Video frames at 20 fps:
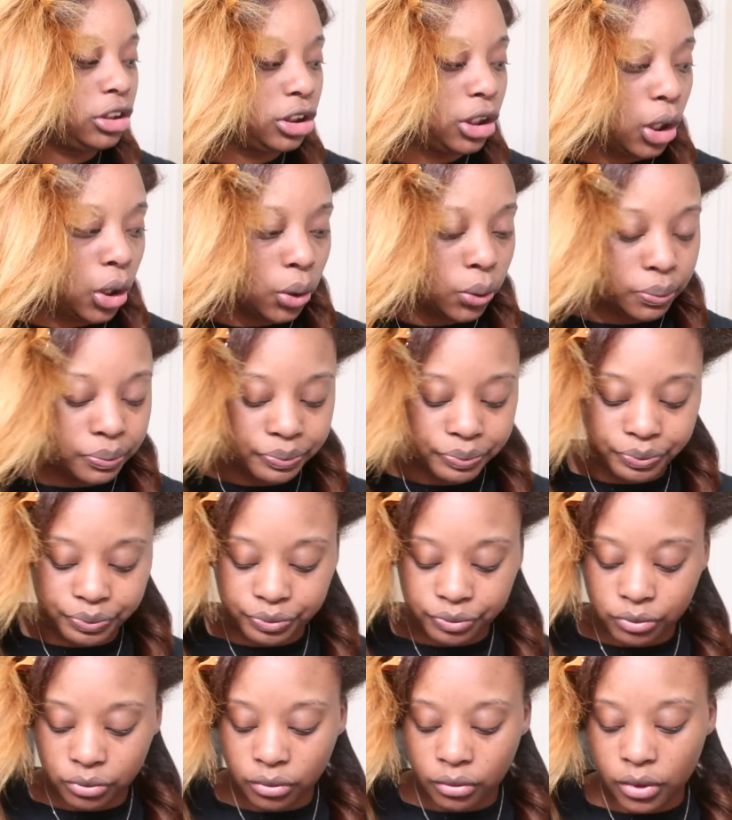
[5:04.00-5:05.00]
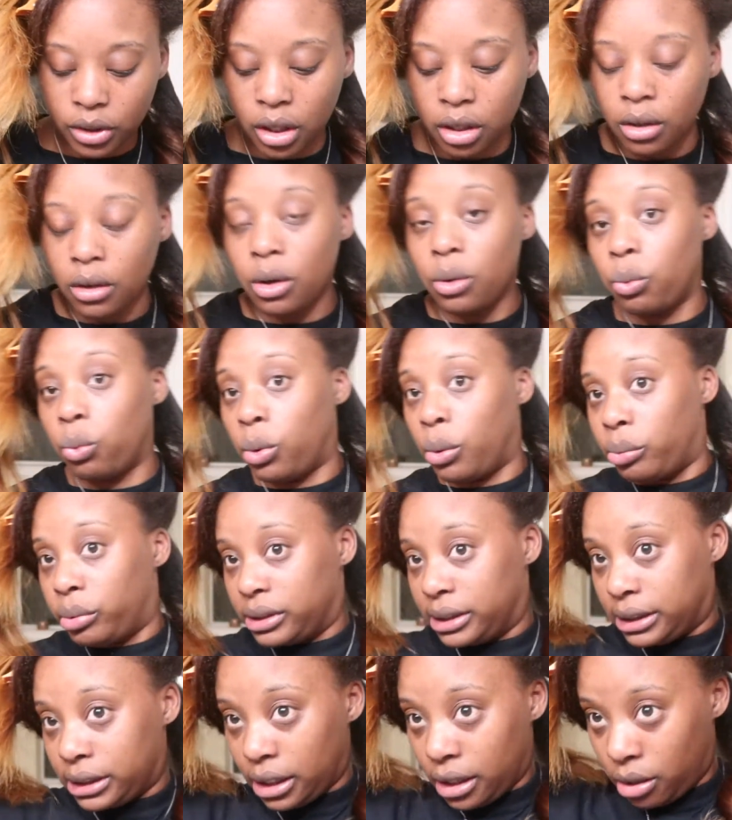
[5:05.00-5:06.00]
So what we
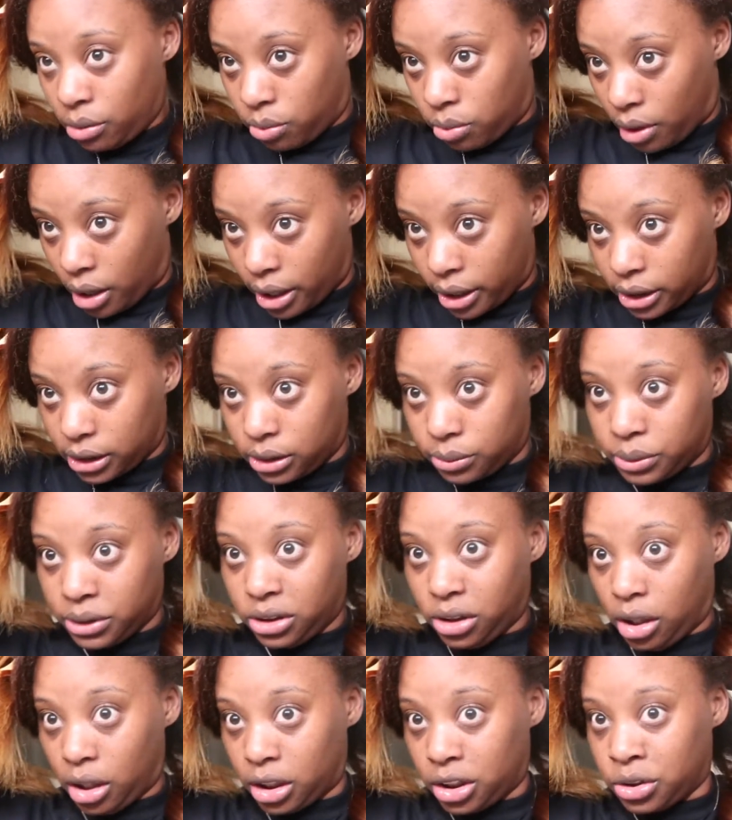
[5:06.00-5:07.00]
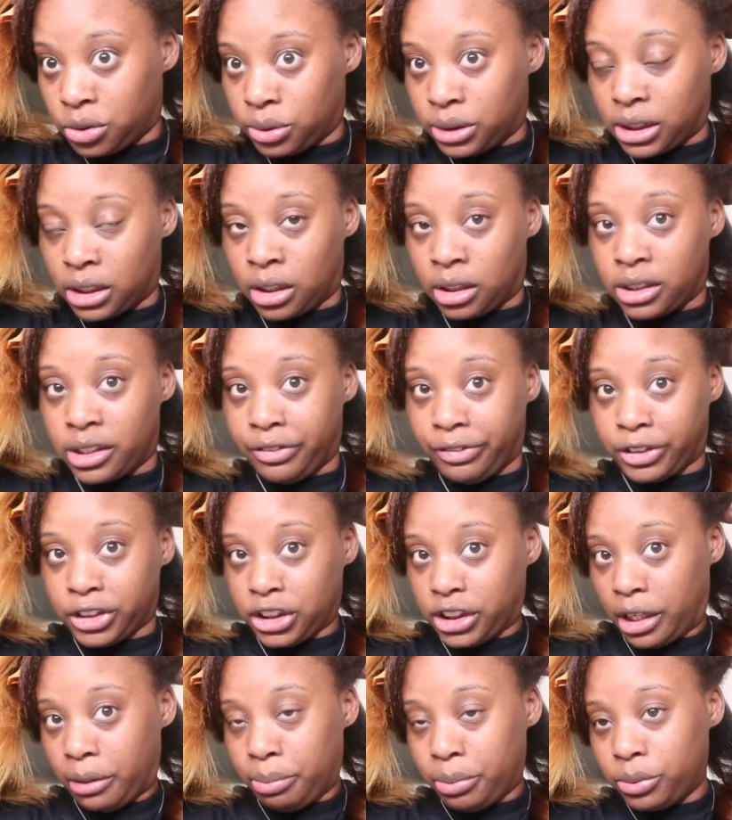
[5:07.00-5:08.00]
did was we started using a different
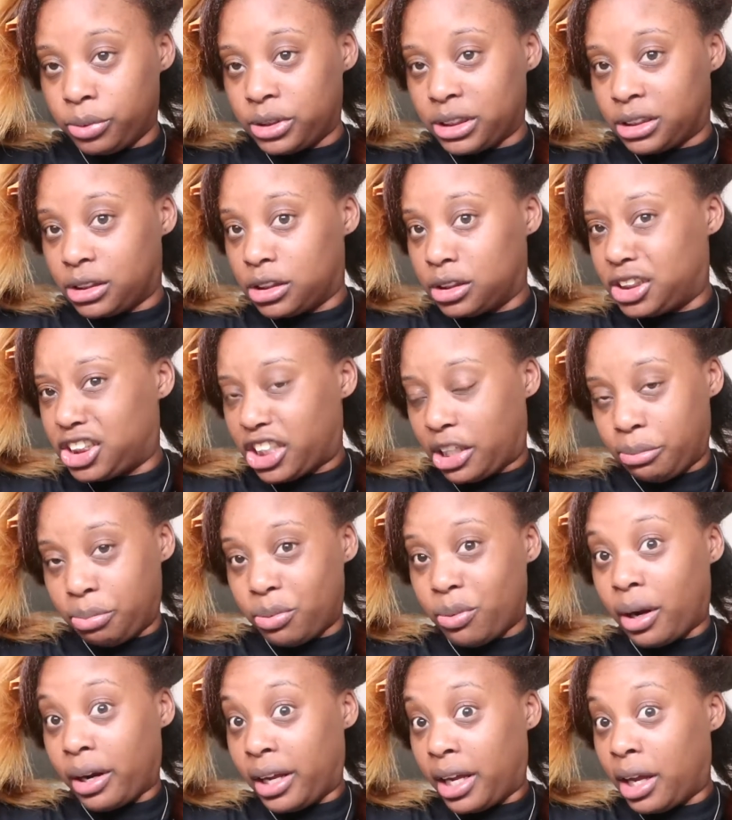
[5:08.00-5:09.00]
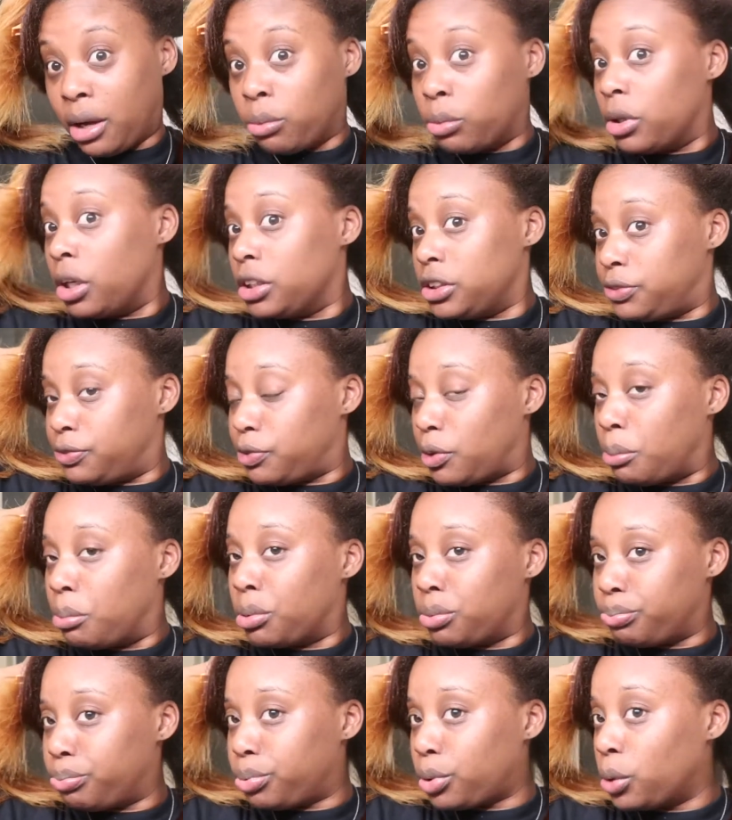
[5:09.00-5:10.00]
shampoo because the shampoo I had was for
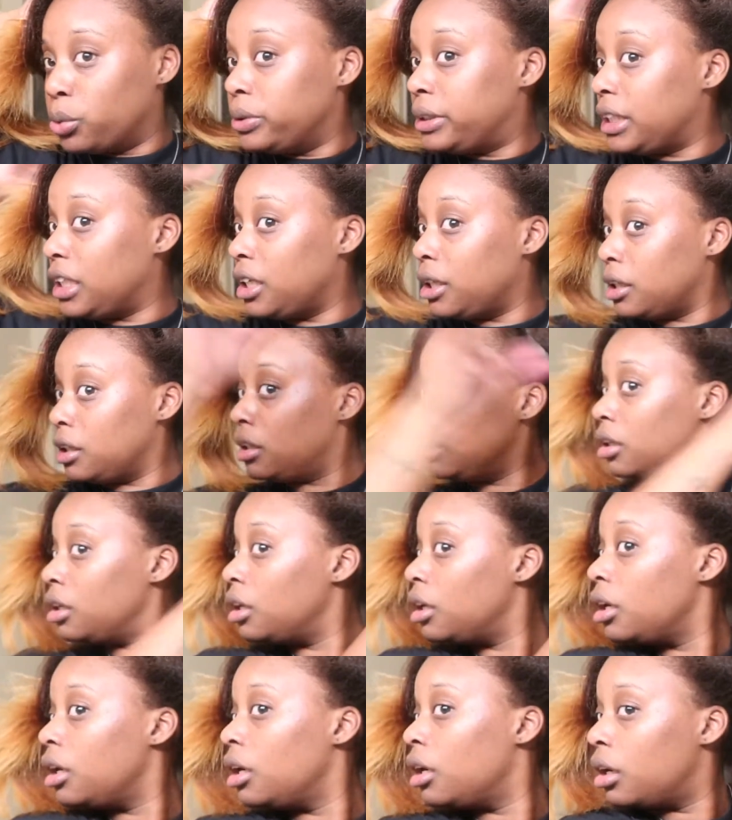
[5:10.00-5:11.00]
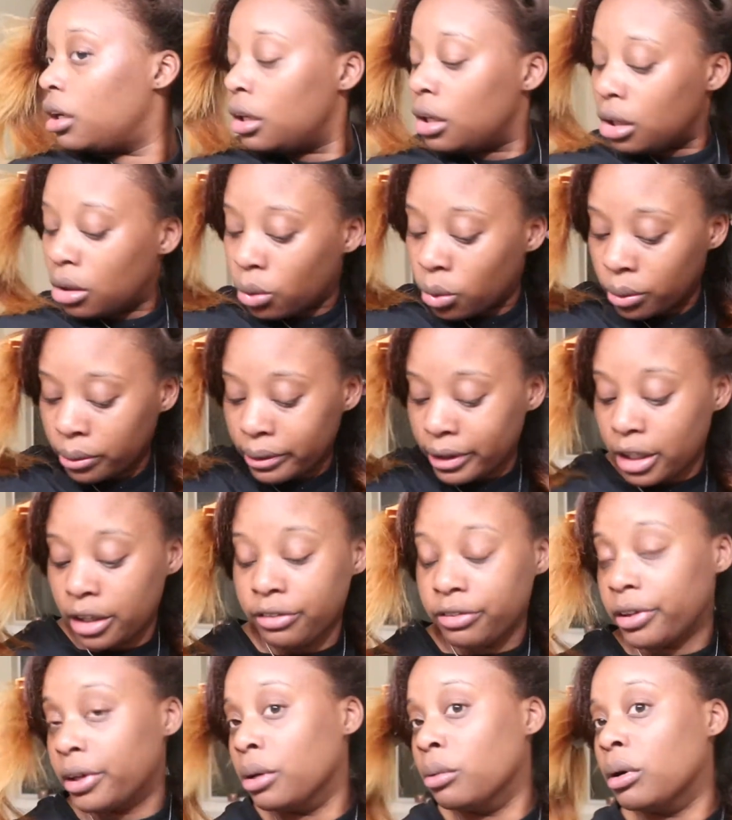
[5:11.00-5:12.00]
protein or
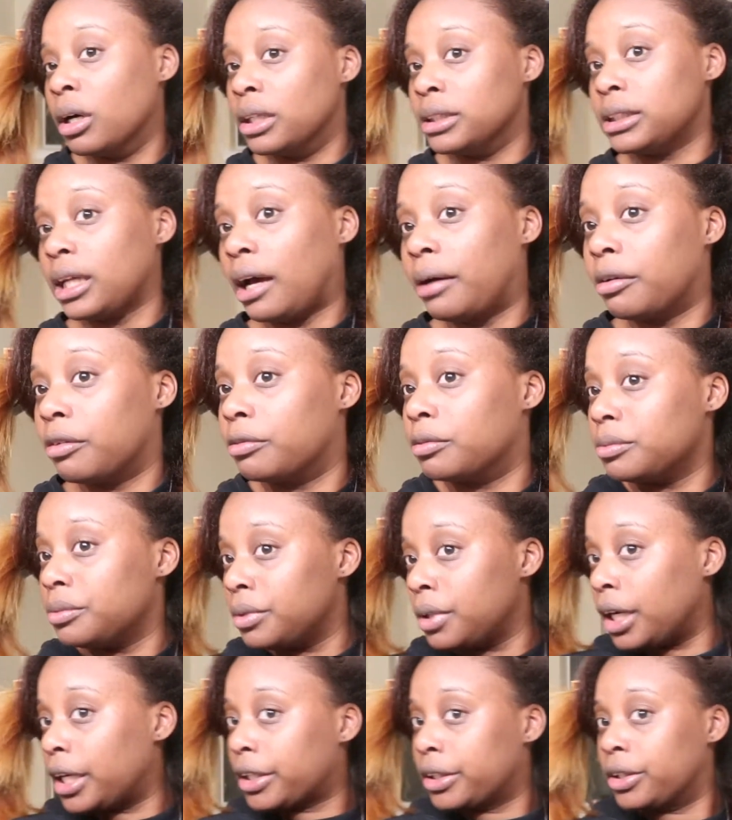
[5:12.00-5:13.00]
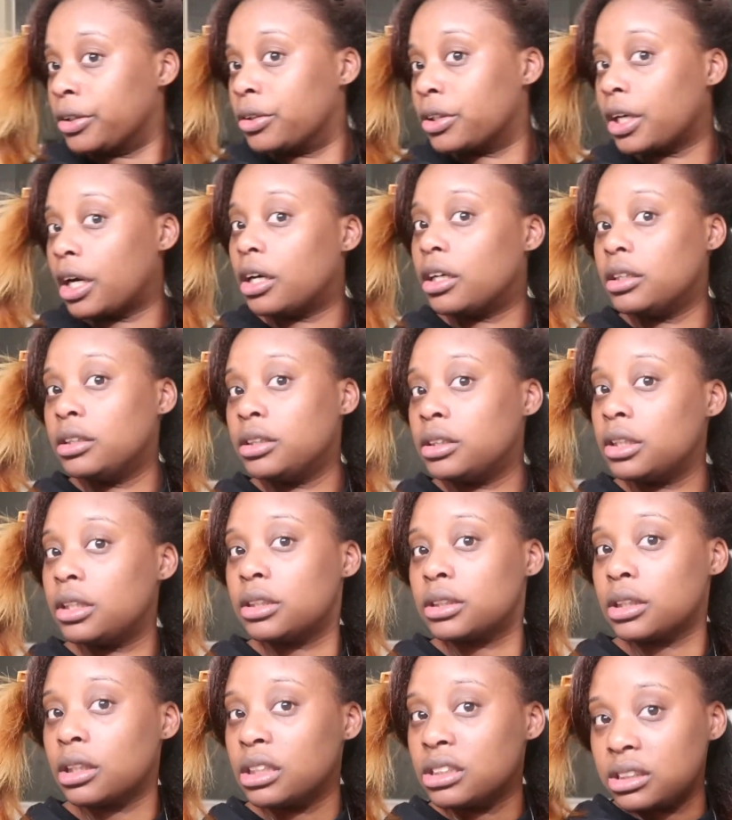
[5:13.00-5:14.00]
whatever it was. I don't, I don't know, y'all.
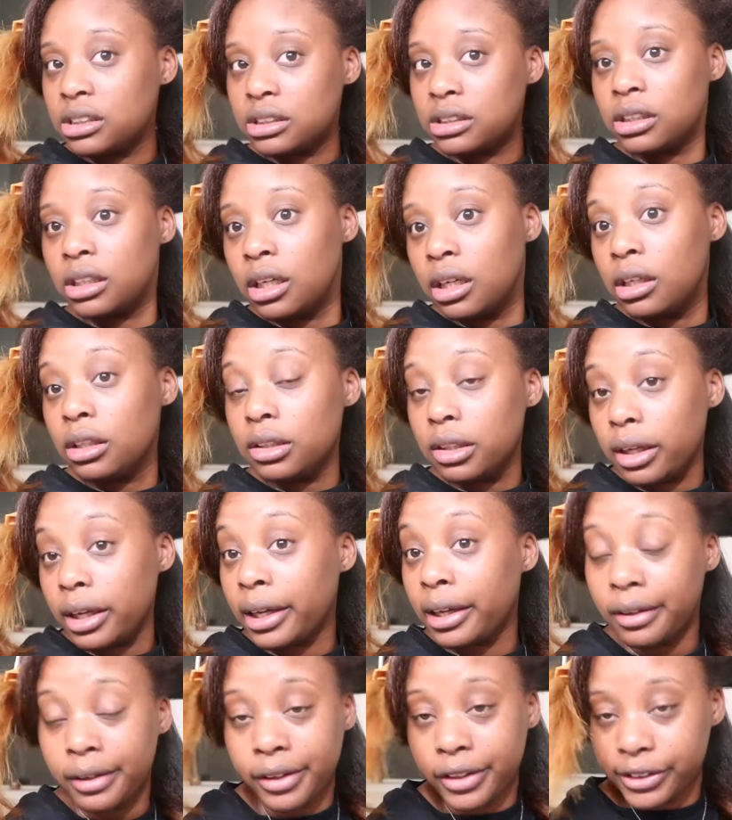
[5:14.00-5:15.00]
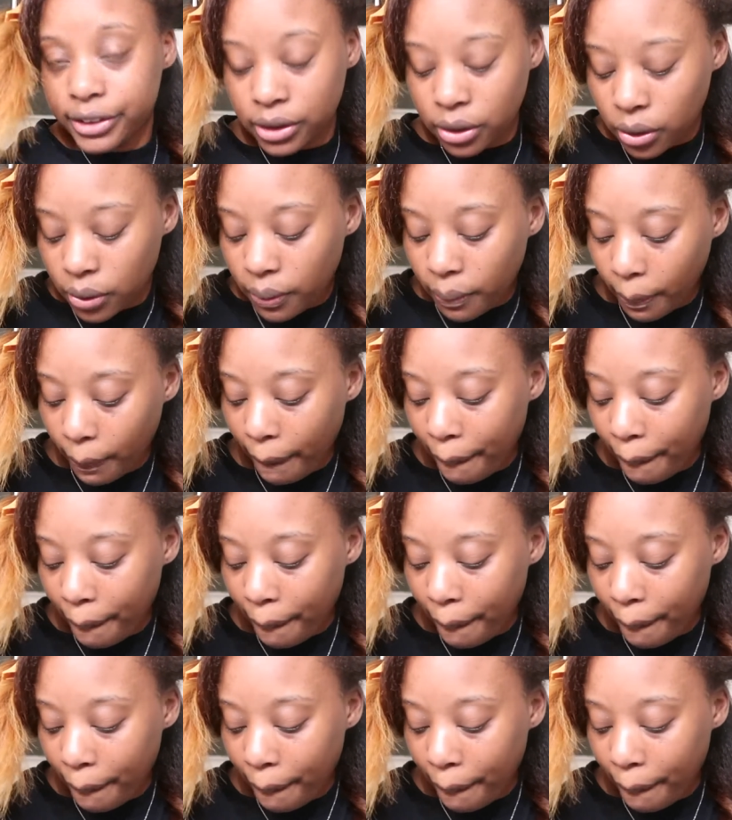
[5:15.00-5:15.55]
This was eight years ago.